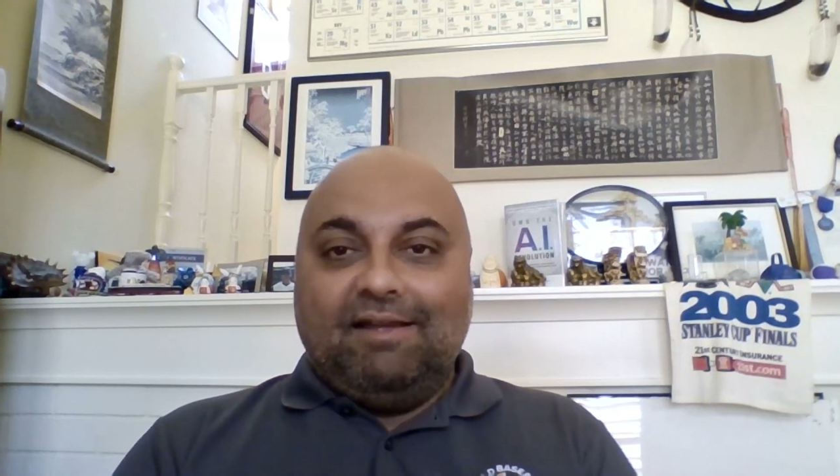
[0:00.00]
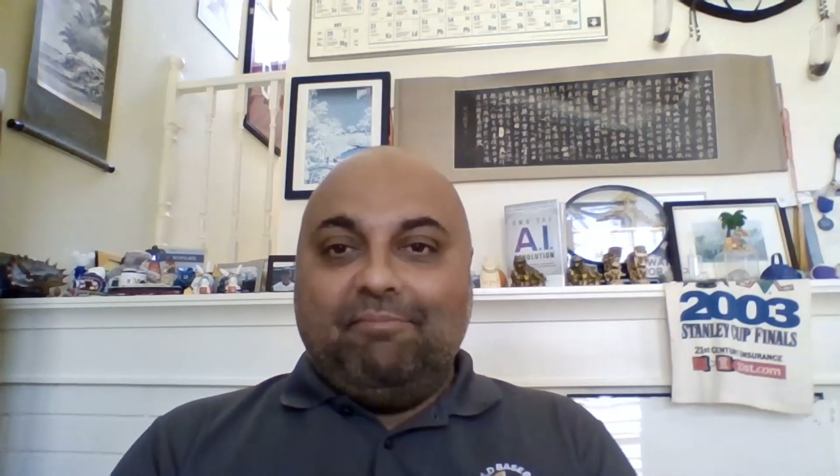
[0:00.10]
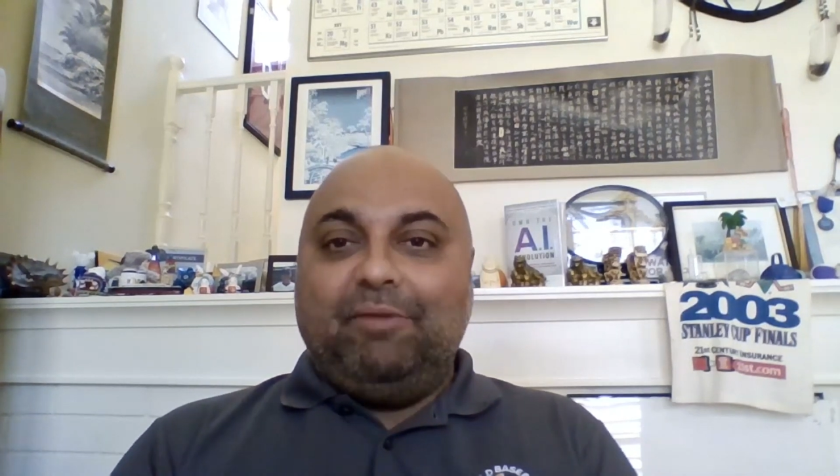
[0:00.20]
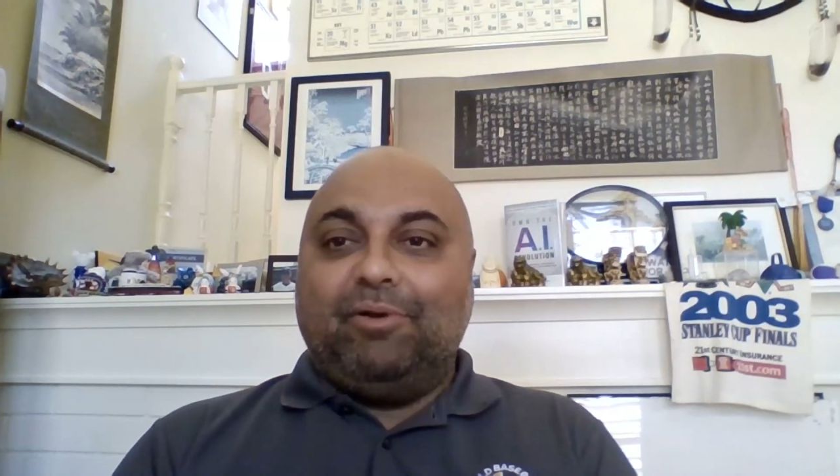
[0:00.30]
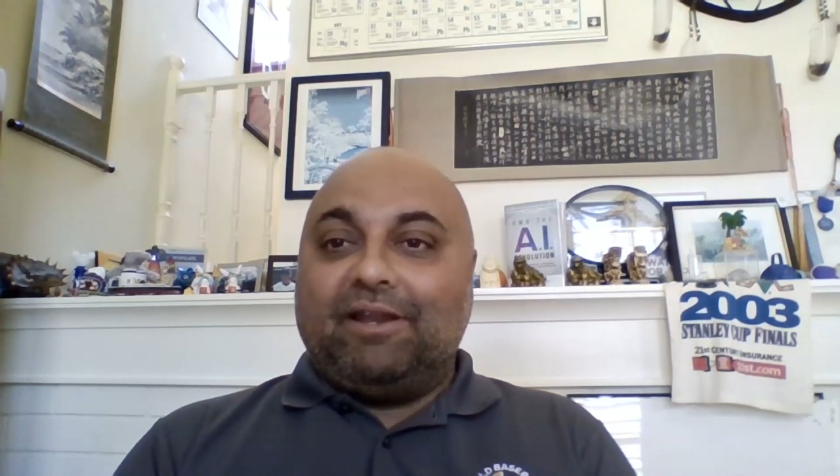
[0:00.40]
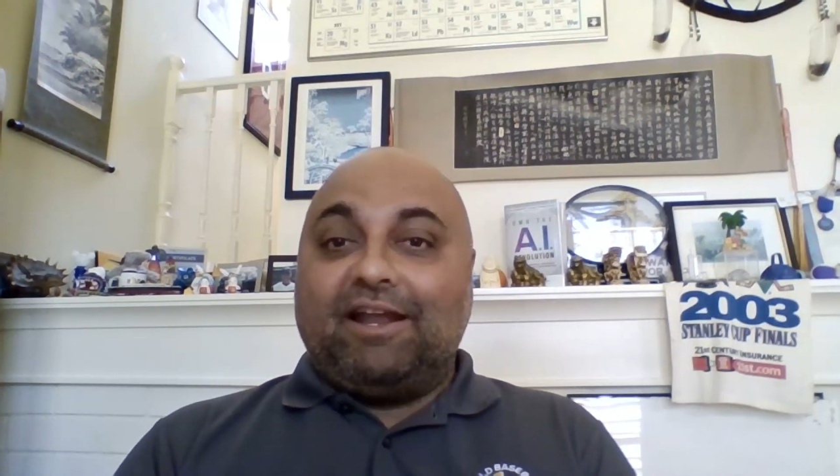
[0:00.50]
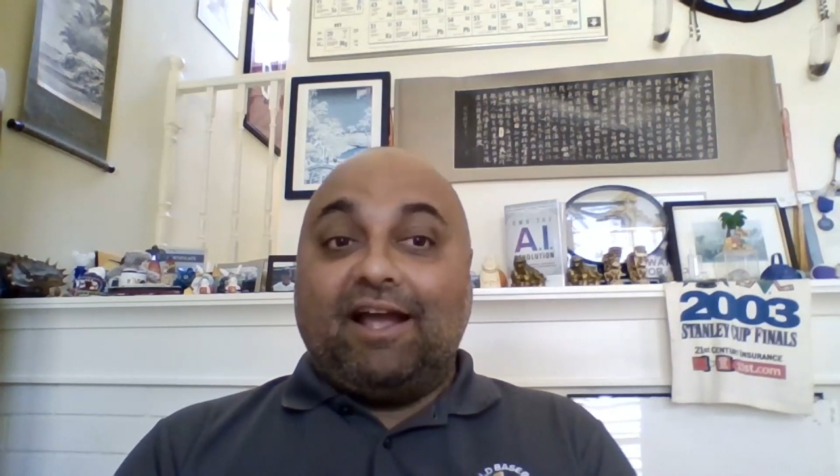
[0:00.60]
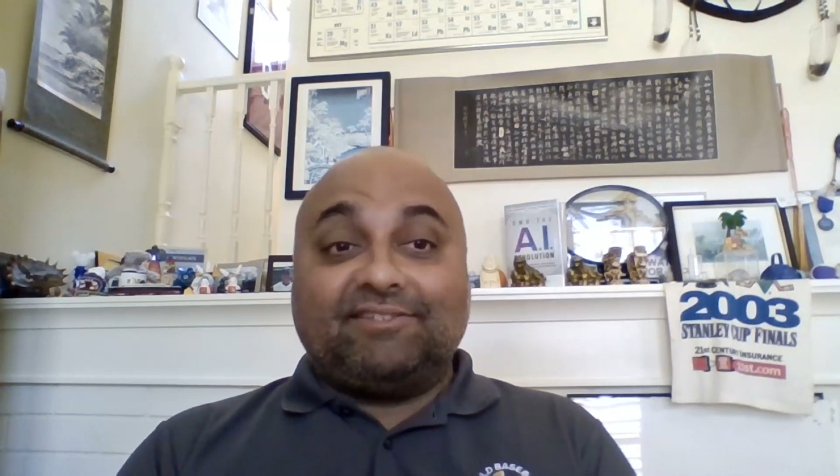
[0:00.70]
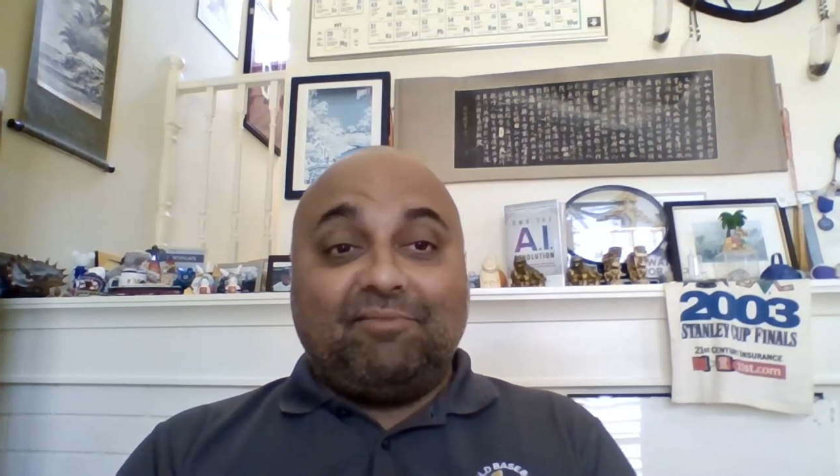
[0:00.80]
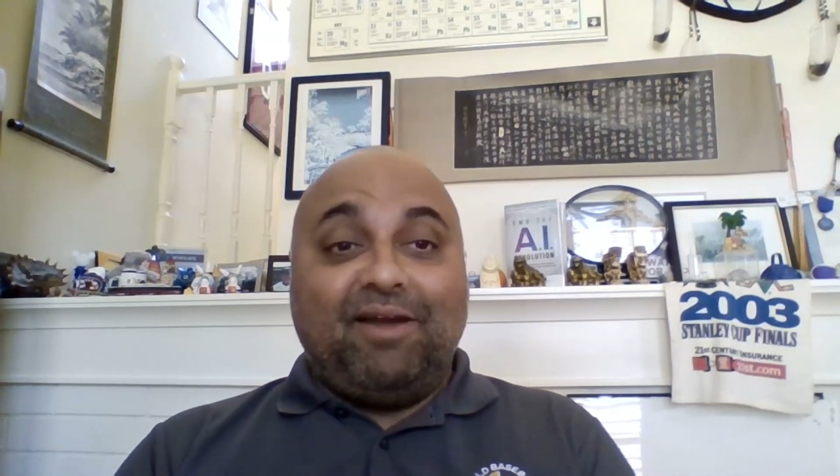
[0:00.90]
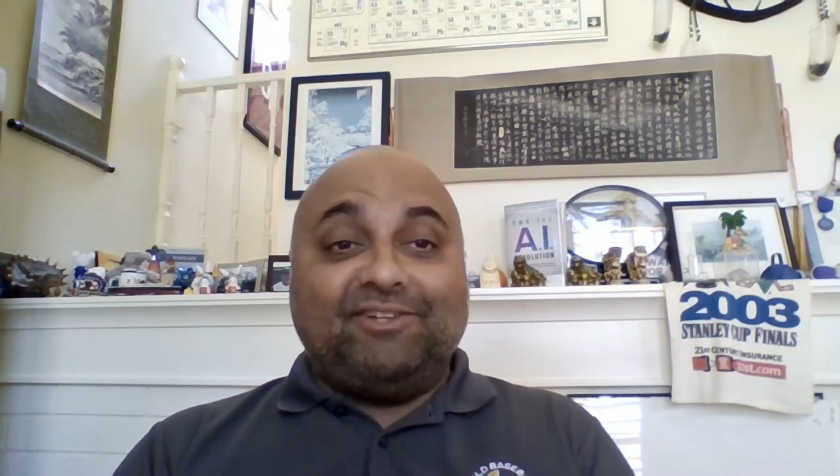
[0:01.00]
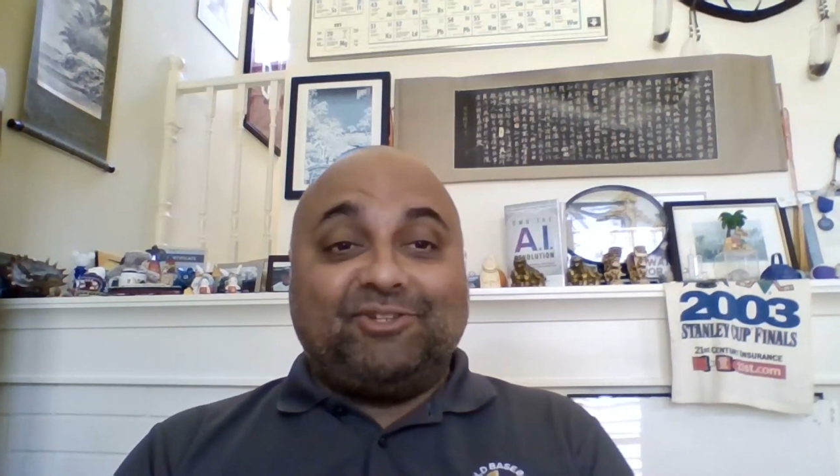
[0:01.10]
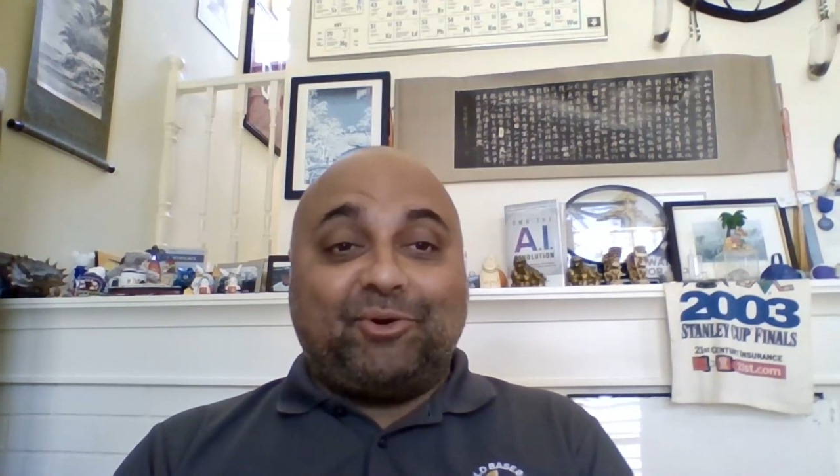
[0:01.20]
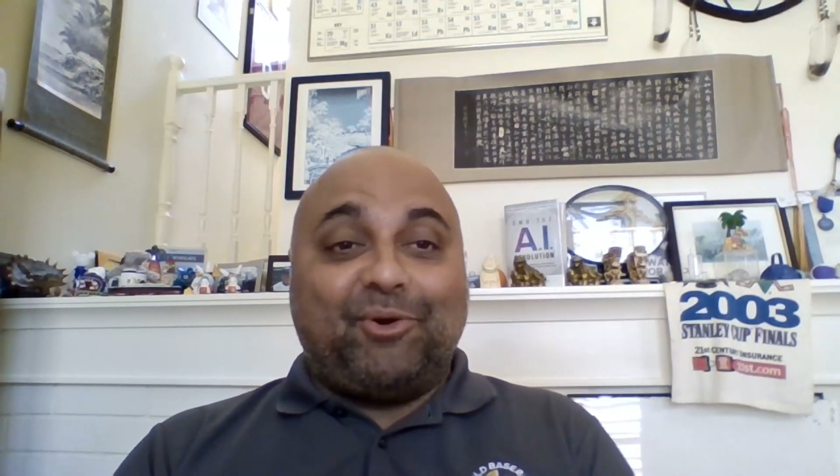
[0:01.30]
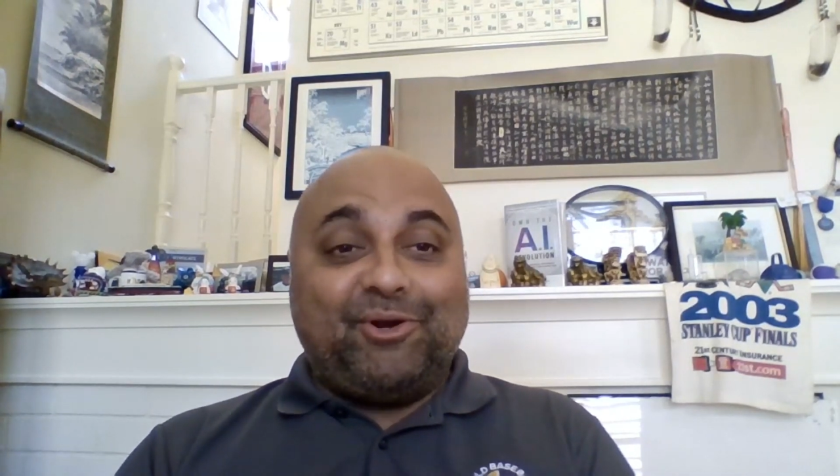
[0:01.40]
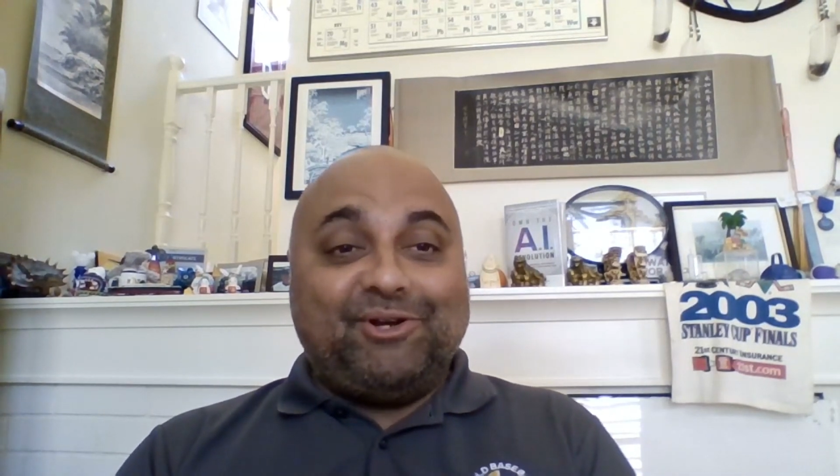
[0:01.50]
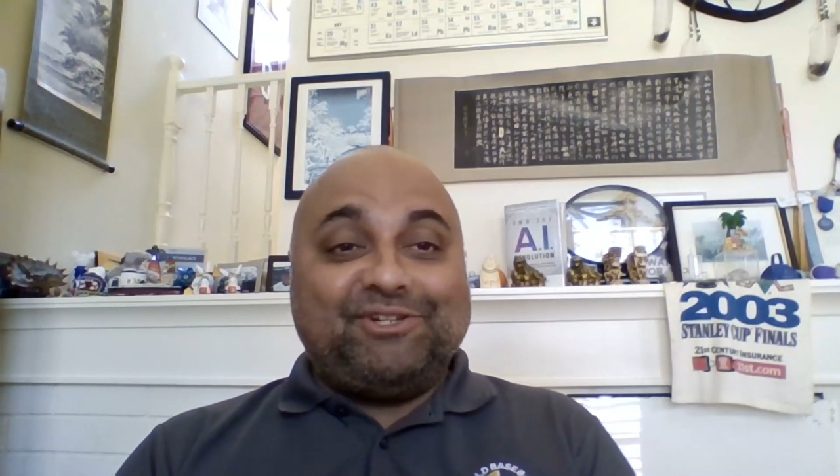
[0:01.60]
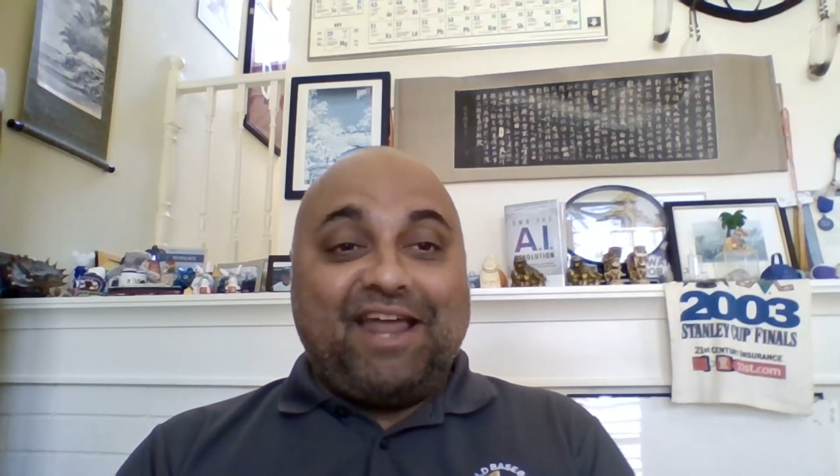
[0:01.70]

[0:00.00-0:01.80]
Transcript: people can customize their orders